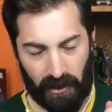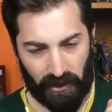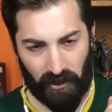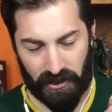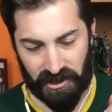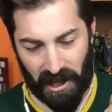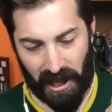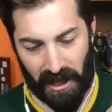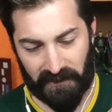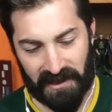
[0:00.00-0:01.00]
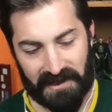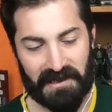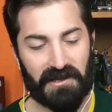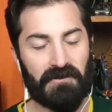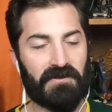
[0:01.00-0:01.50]
Good job,
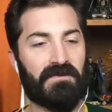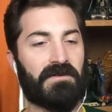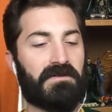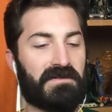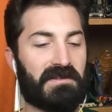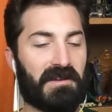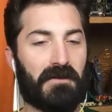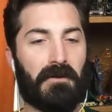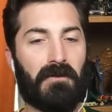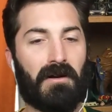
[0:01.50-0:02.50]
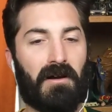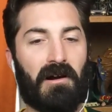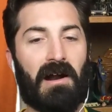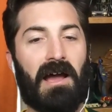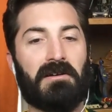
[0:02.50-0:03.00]
DC Universe. You
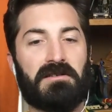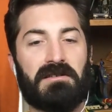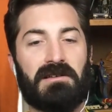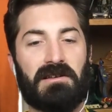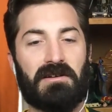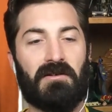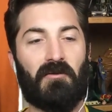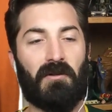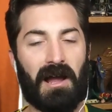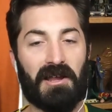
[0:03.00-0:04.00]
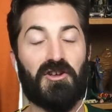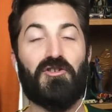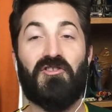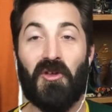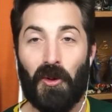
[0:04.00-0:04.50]
are actually right.
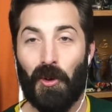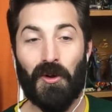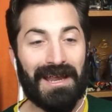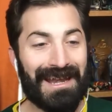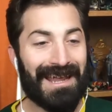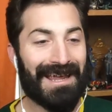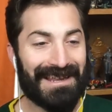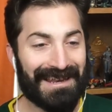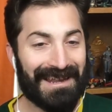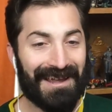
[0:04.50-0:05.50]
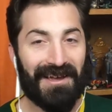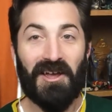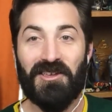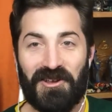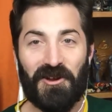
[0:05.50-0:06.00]
You're doing it.
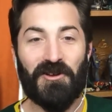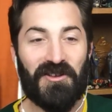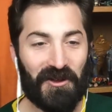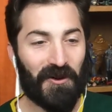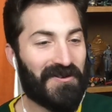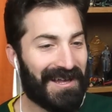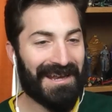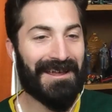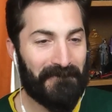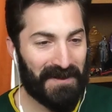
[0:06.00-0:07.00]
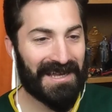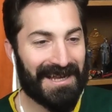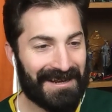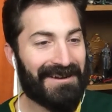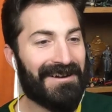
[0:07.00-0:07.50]
You're doing it,
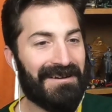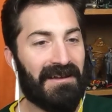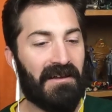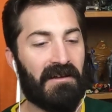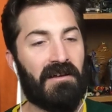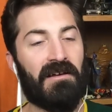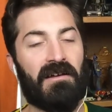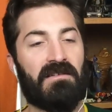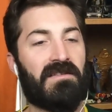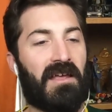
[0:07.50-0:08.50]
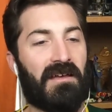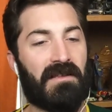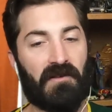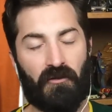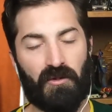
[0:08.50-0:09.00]
Peter.
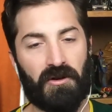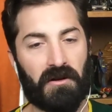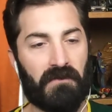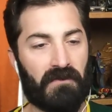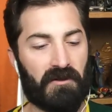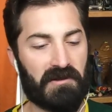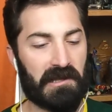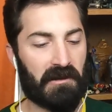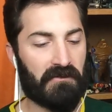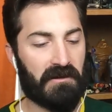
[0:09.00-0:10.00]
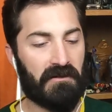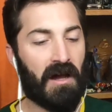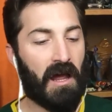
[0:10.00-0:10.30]
That's from Hook, for those that don't know.